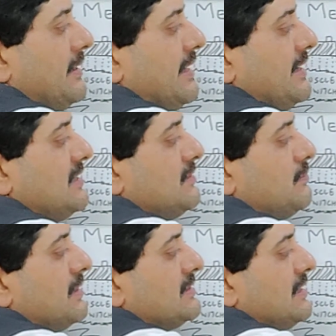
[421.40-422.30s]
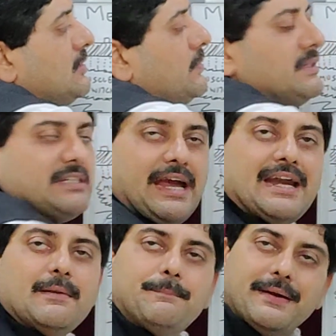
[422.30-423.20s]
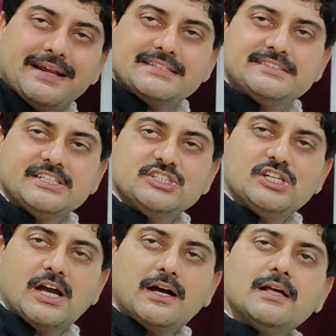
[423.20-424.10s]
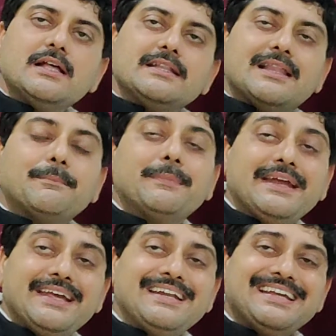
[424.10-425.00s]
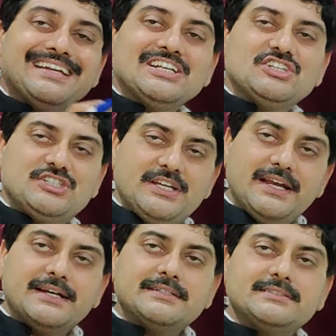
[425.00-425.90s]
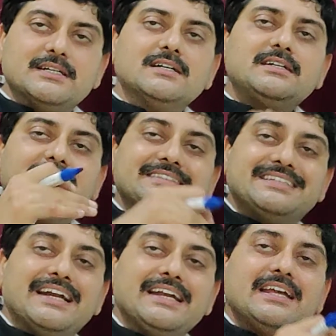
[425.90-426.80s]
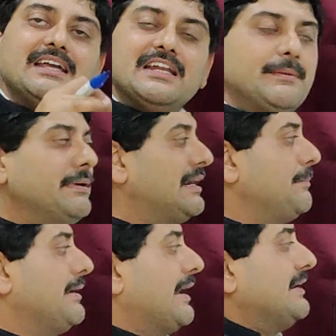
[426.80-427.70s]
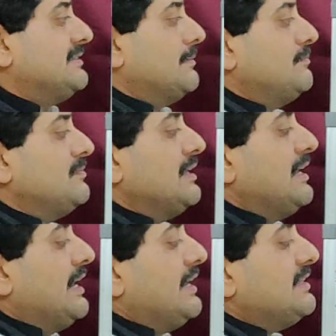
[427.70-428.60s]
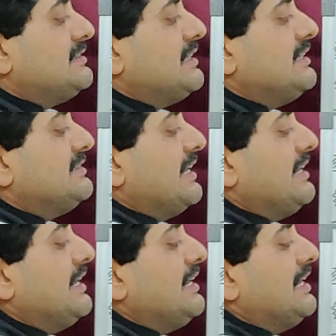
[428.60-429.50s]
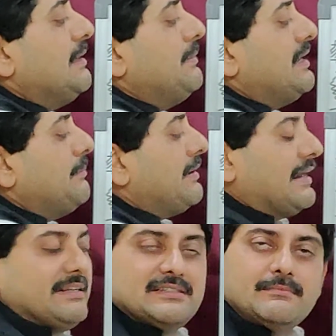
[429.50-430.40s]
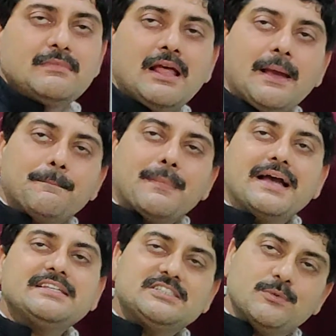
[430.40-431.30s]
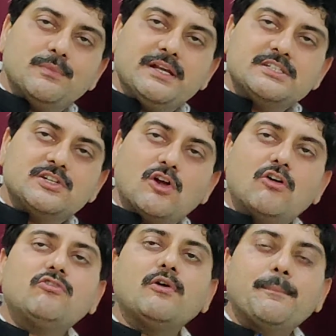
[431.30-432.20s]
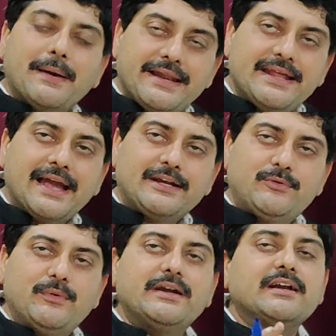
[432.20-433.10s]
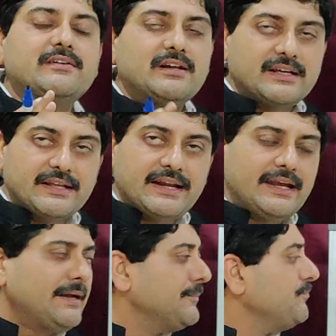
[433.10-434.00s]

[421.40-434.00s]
there is muscle twitch and paresthesia, the brain initiates the descending inhibitory mechanism. It is the descending inhibitory mechanism by stimulation of periaqueductal gray